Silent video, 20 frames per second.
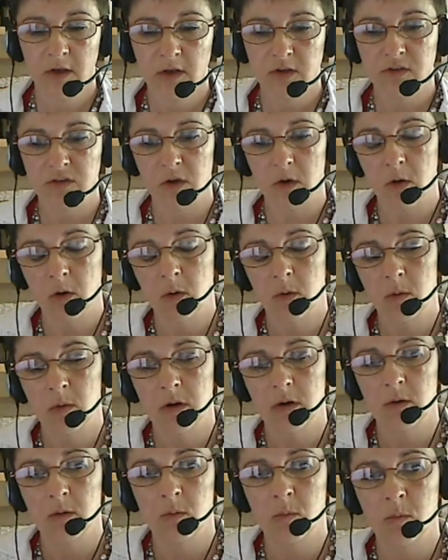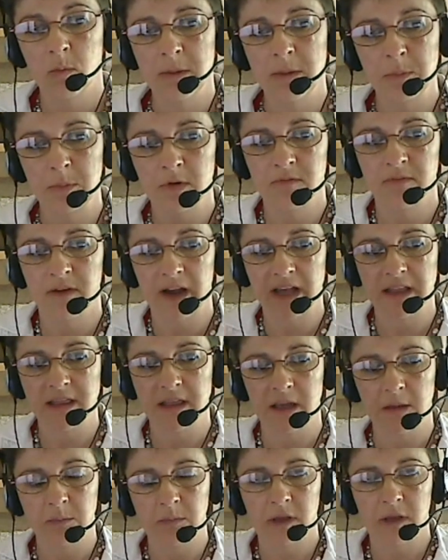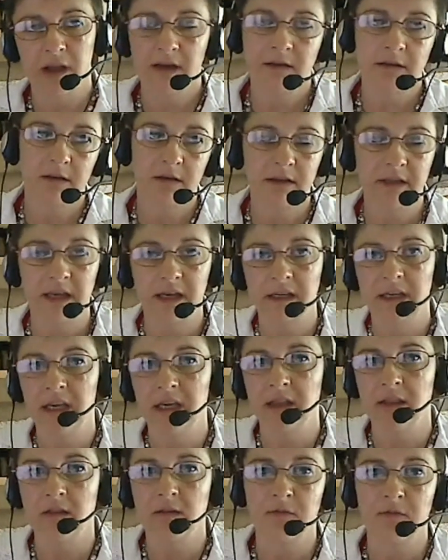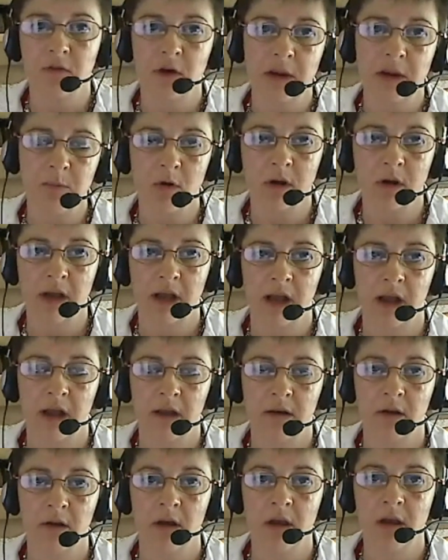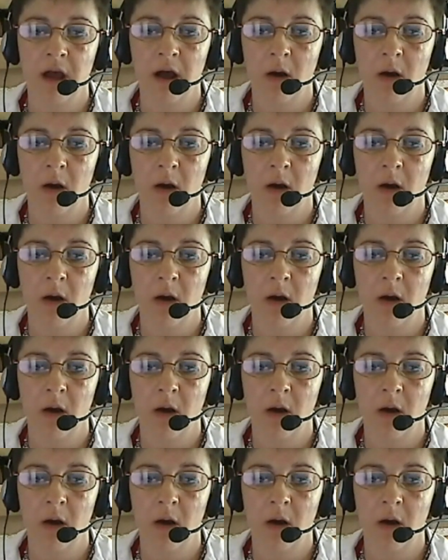So we provide them kind of, again, the framework on